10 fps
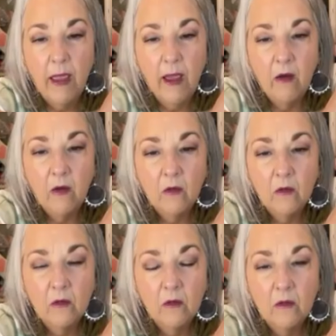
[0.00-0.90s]
out
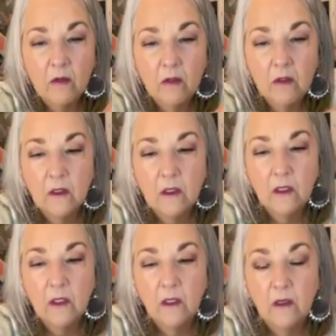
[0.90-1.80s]

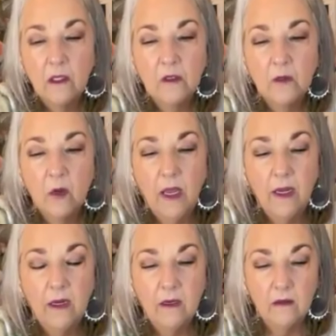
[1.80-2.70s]
this
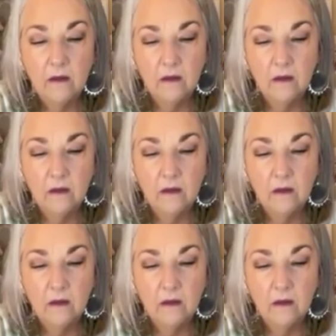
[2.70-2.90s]
way.